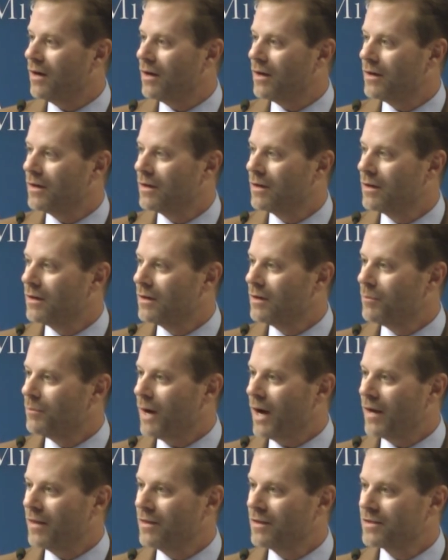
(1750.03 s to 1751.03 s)
on
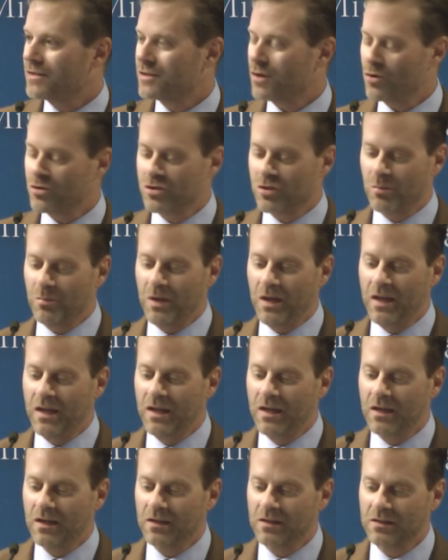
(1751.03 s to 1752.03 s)
mindless social
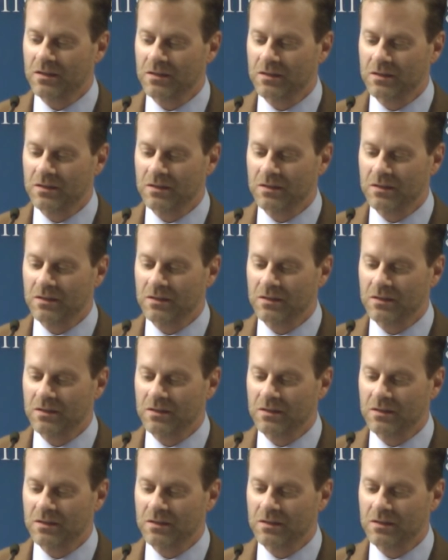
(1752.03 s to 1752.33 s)
media